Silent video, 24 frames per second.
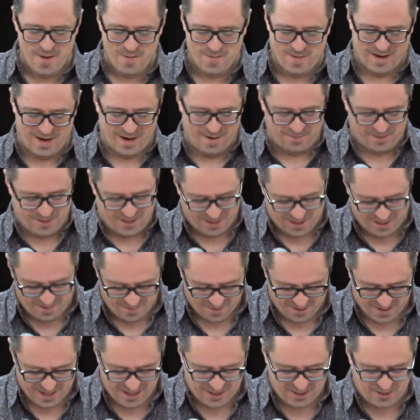But I'm talking
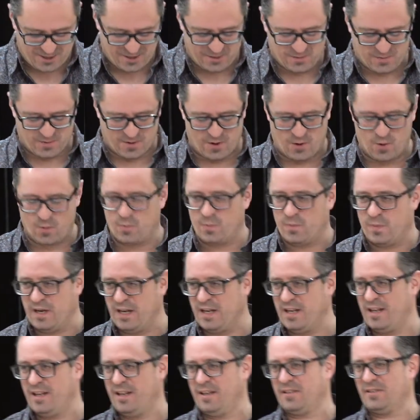about issues where
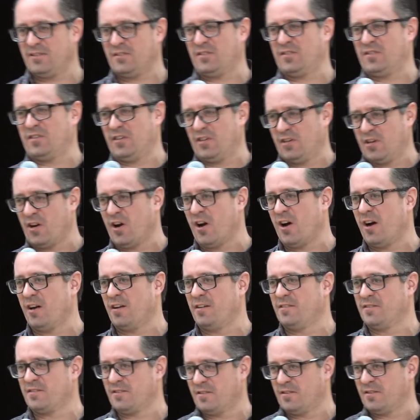obedience to God
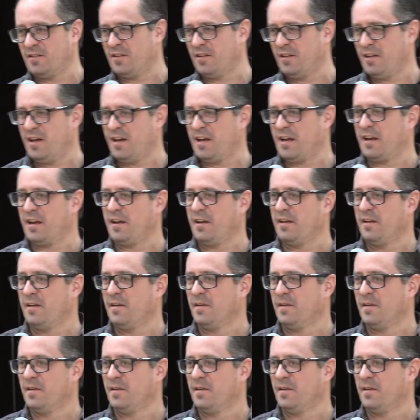is on the line.